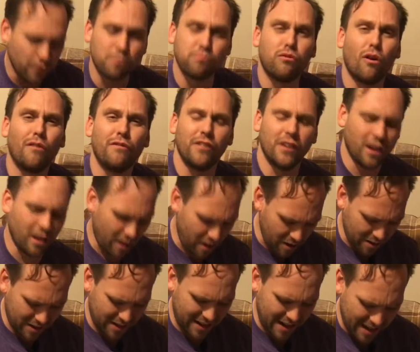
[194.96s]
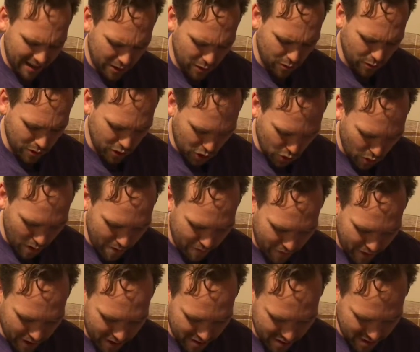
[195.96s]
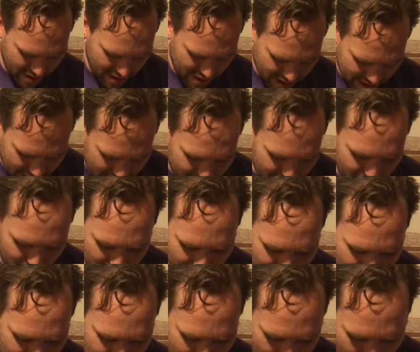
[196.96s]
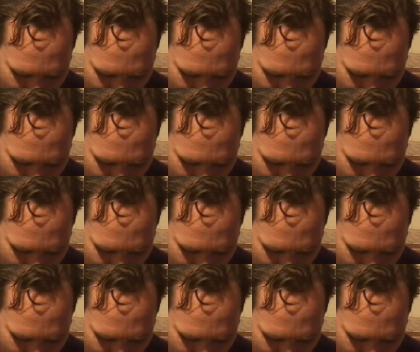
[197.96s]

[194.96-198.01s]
for profit, like. Collect because you enjoy things. Keep things as they